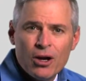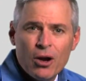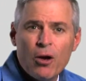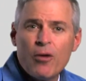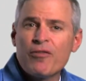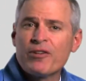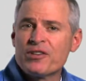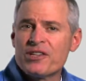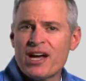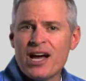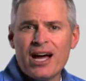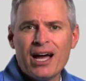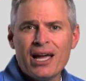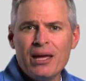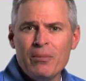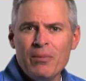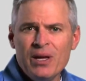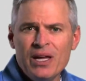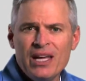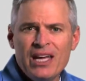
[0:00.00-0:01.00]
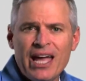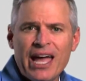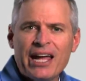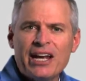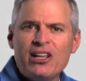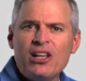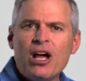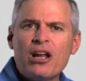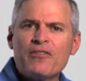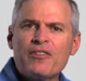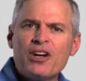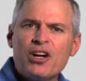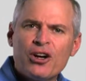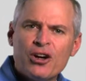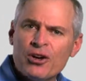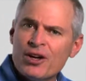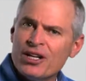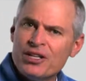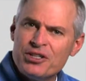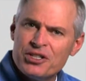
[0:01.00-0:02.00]
over time and a lot of
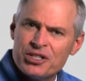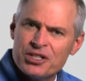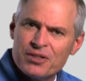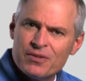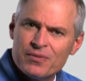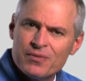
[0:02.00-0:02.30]
courage.